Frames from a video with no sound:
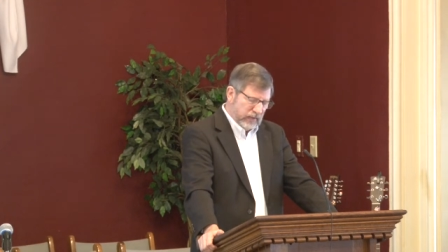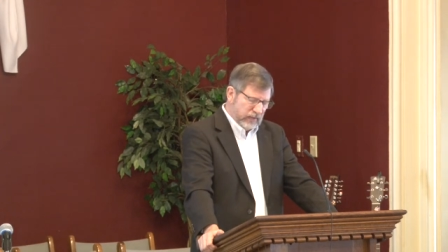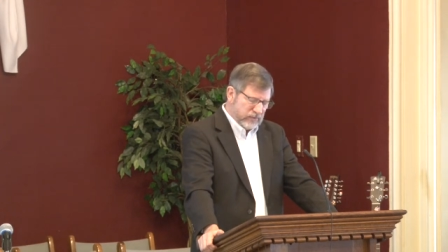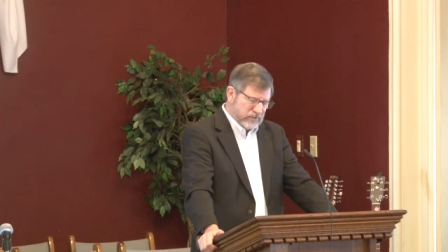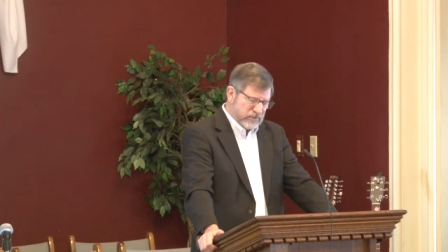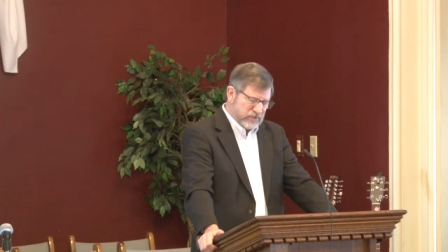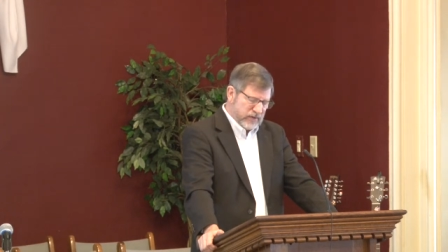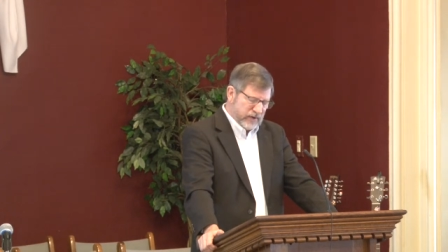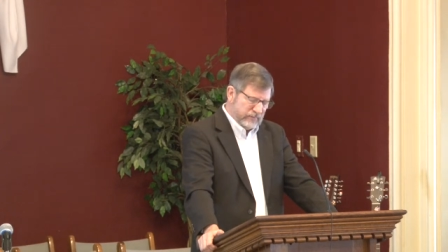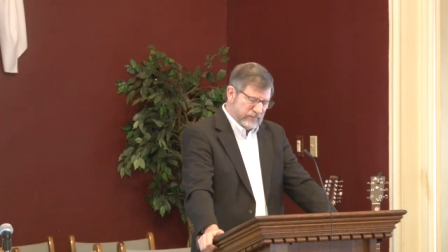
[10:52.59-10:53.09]
in
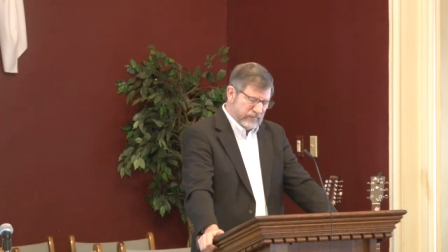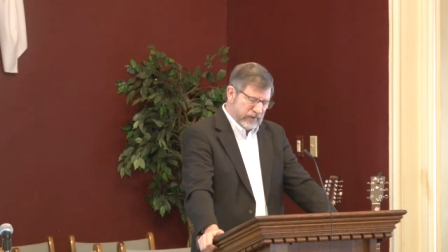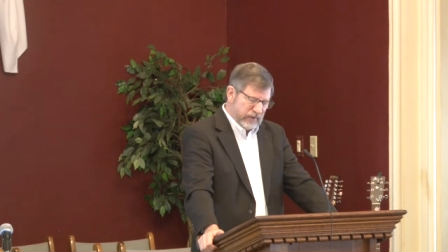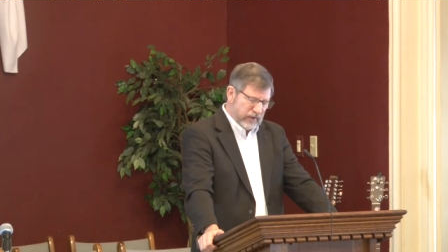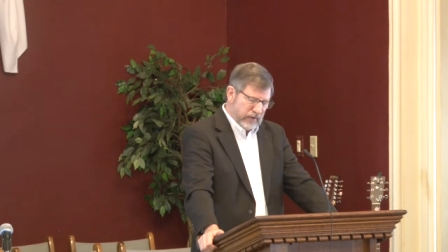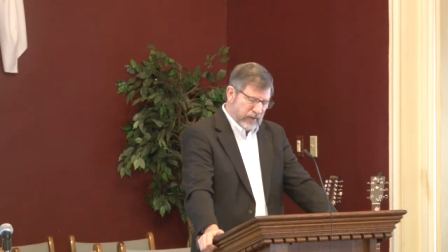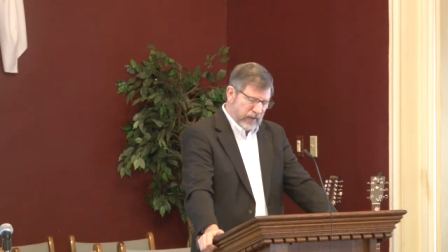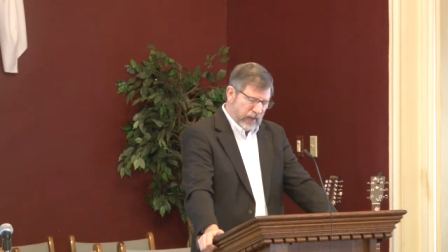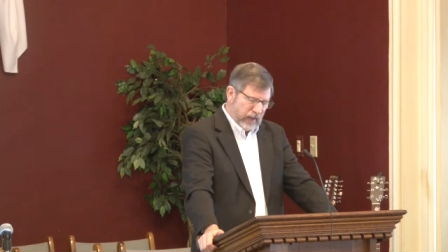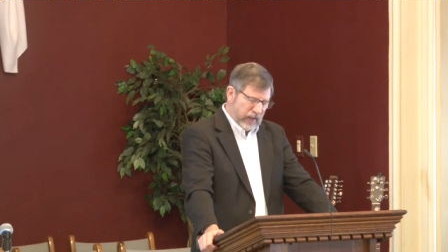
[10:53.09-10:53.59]

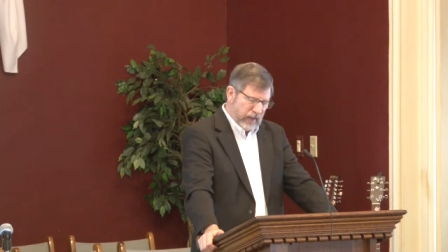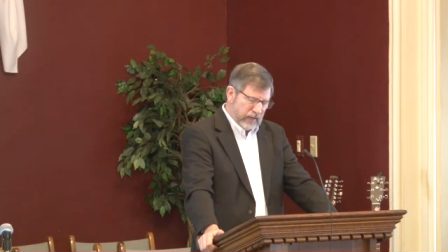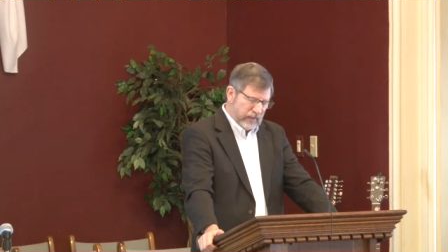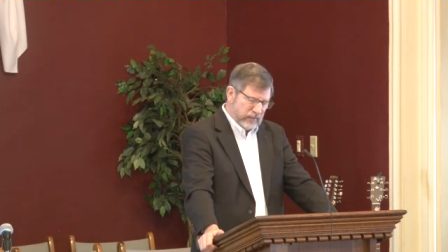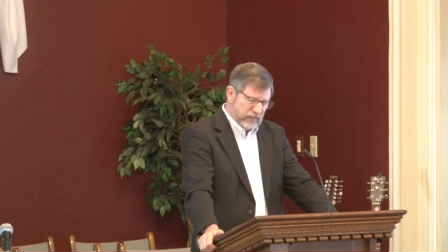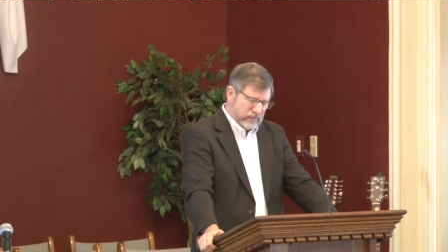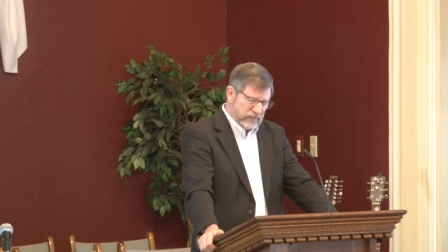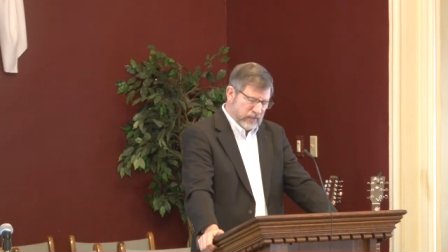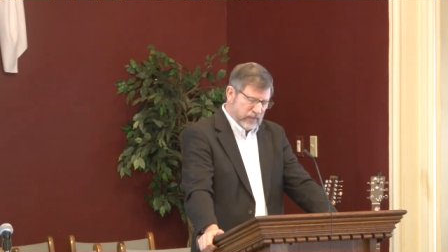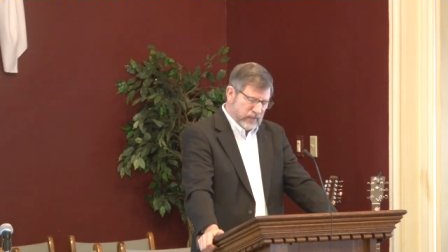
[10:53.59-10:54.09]

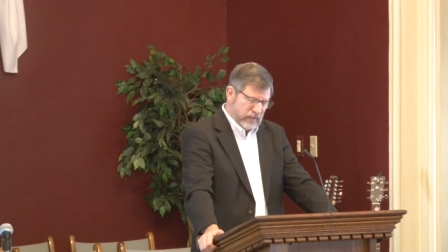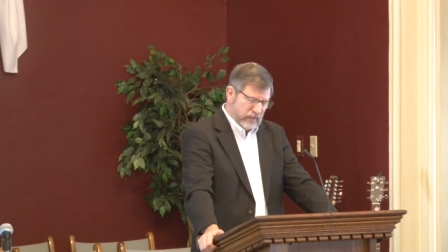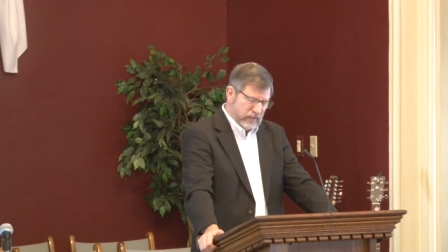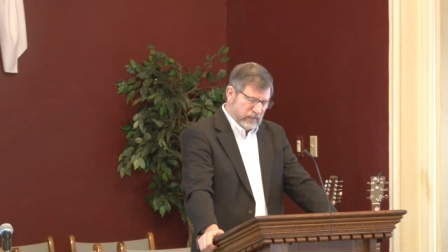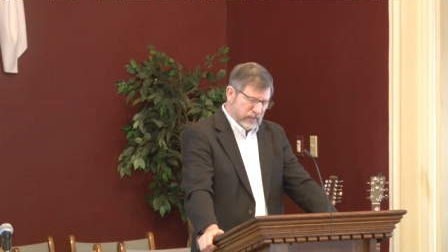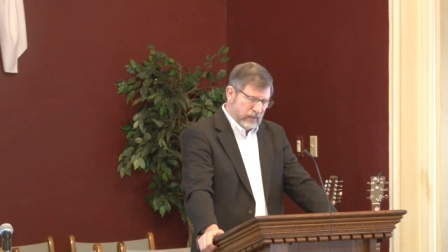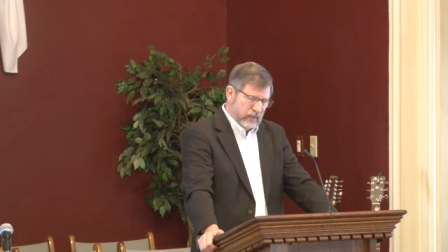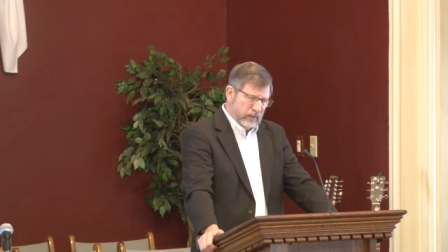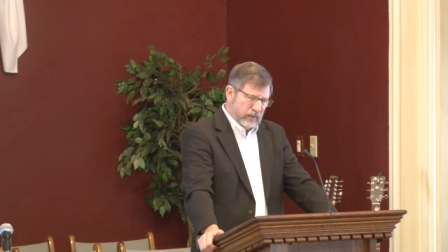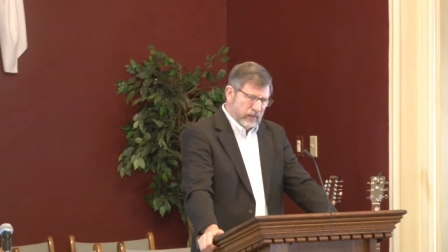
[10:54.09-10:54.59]
70
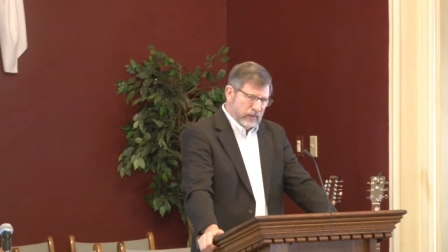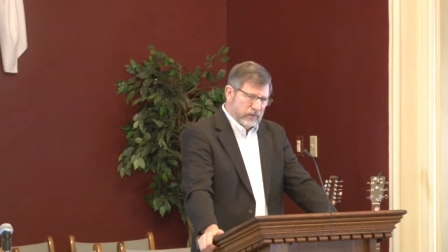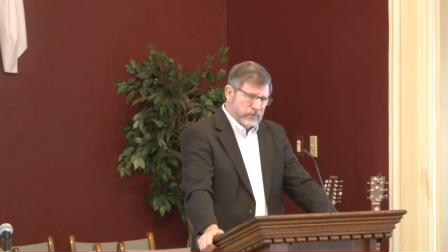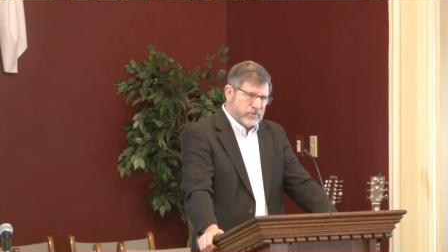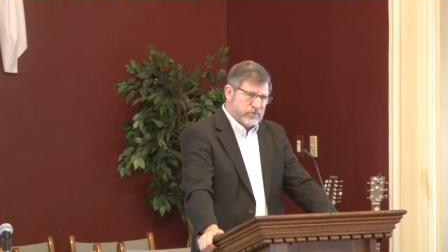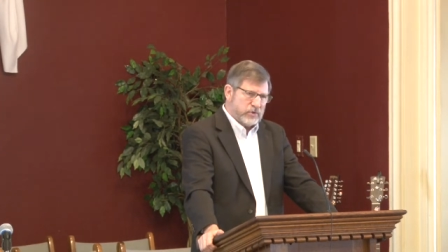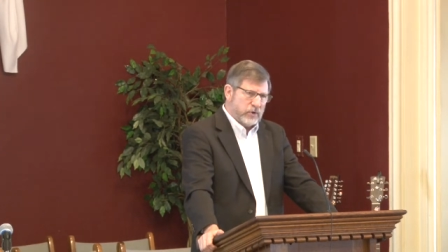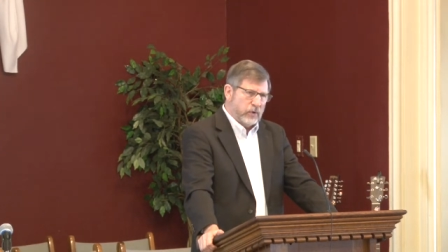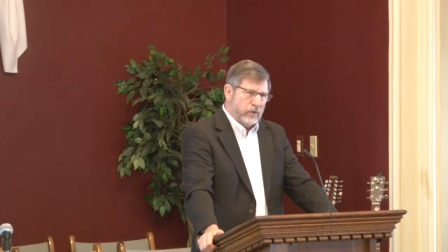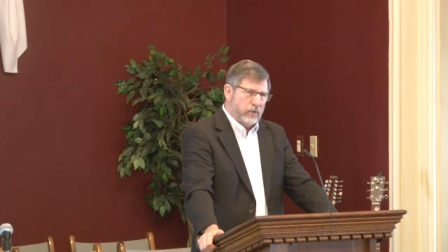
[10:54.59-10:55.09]
AD.
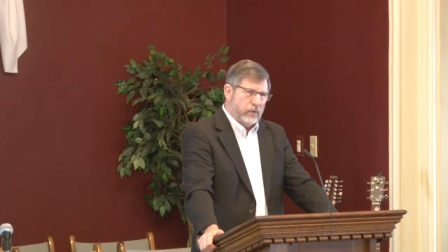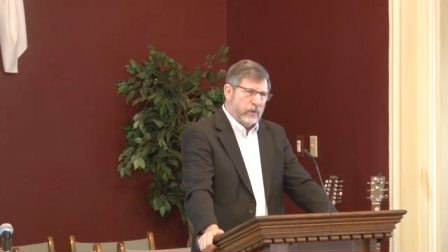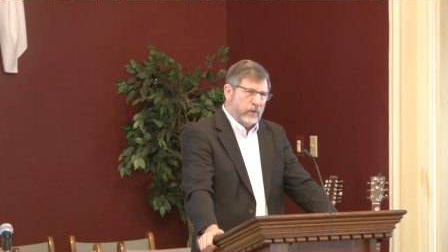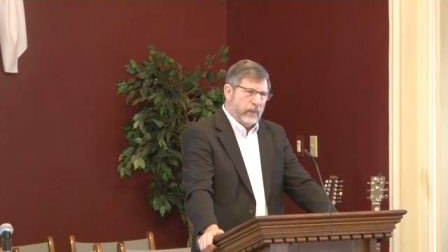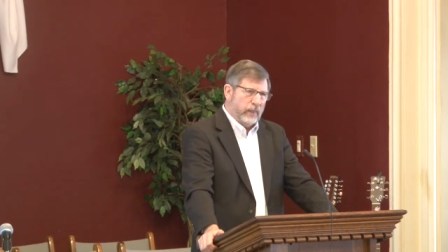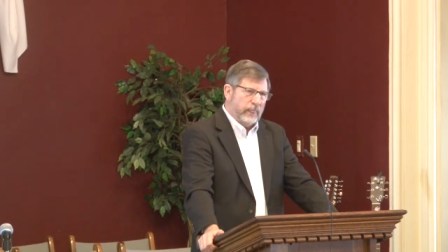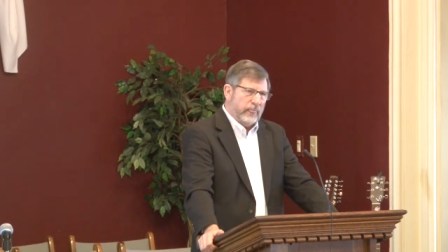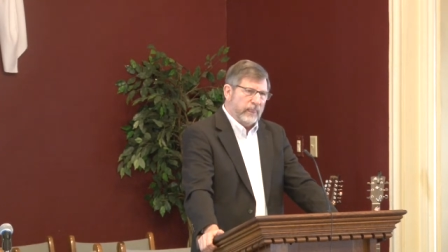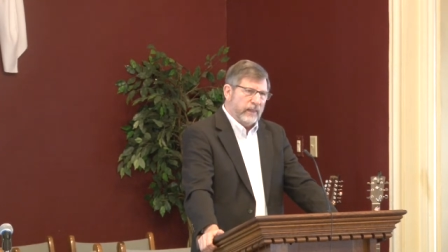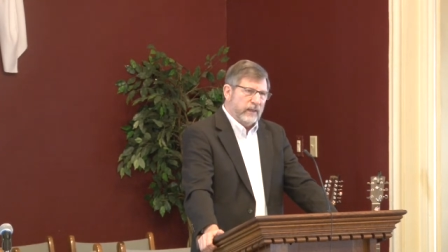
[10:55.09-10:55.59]

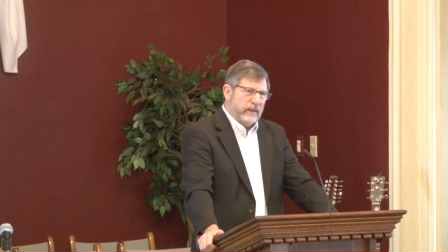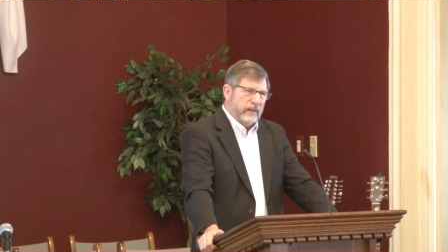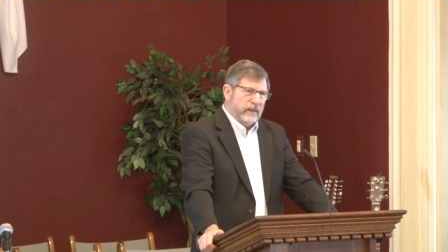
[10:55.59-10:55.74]
So